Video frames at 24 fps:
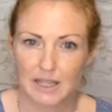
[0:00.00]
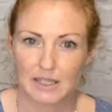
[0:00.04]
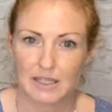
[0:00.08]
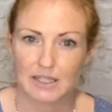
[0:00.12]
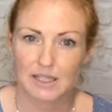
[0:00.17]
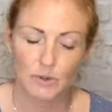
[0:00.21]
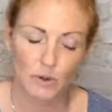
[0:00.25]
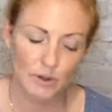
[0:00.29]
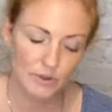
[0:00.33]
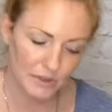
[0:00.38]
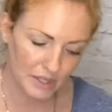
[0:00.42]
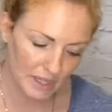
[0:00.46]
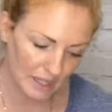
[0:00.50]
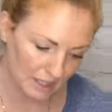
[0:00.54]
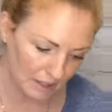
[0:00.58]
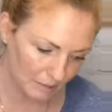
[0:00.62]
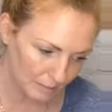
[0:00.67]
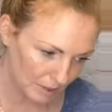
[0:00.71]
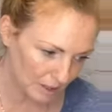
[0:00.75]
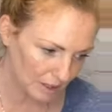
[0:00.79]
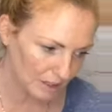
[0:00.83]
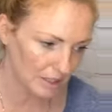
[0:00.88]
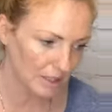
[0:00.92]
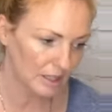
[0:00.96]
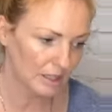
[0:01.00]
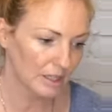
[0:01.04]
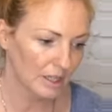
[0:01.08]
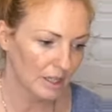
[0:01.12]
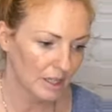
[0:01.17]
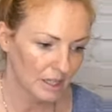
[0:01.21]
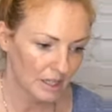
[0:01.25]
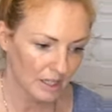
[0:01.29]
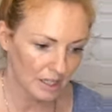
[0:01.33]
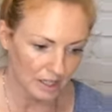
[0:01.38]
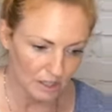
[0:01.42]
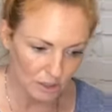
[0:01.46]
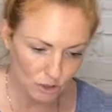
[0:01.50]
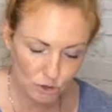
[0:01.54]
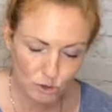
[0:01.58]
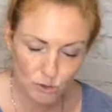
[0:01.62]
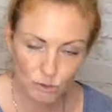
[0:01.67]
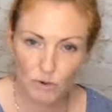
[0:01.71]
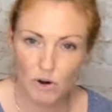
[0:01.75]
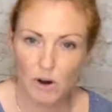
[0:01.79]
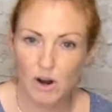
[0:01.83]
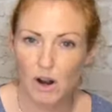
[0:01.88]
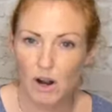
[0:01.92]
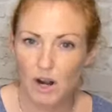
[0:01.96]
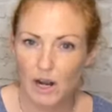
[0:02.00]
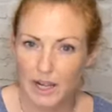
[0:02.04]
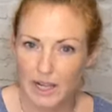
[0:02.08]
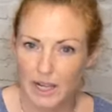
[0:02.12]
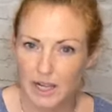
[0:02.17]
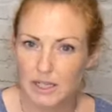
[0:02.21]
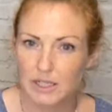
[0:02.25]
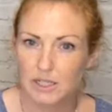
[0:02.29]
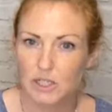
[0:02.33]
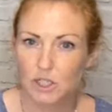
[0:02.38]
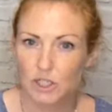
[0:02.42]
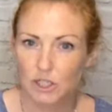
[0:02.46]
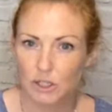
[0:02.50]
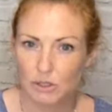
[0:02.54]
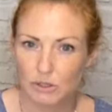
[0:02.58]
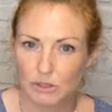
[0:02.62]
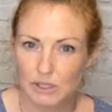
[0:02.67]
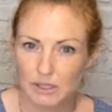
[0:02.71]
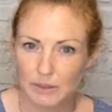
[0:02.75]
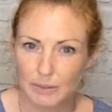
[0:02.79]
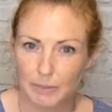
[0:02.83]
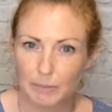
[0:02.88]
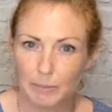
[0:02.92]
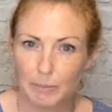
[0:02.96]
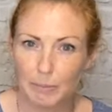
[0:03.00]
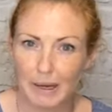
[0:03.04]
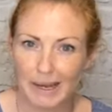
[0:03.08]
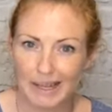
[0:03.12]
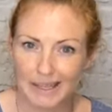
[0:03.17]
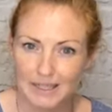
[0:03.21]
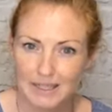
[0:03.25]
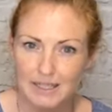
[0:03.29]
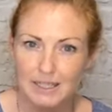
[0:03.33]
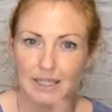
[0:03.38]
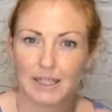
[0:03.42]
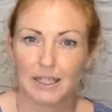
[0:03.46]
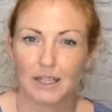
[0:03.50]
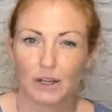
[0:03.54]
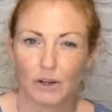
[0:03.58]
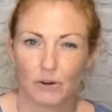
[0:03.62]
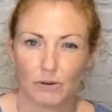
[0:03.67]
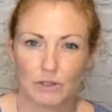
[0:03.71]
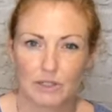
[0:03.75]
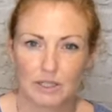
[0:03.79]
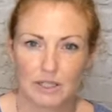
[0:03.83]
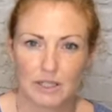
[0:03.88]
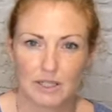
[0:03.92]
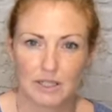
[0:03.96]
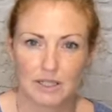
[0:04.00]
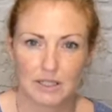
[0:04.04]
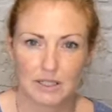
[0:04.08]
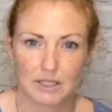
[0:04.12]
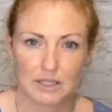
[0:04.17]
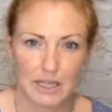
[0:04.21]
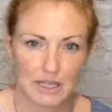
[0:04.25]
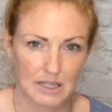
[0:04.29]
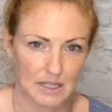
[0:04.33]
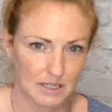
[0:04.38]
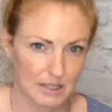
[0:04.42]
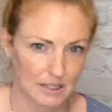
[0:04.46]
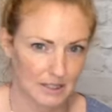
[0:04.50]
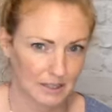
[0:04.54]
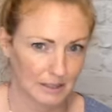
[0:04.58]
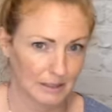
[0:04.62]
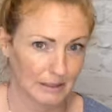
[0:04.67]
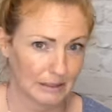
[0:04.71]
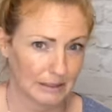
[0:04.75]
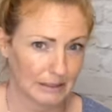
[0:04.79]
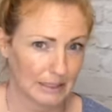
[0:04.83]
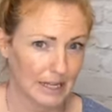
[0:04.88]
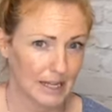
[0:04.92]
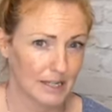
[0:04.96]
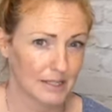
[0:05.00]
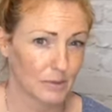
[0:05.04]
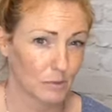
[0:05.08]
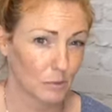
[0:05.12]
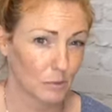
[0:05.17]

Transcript: So I think I'm gonna try and do some blending across a stencil as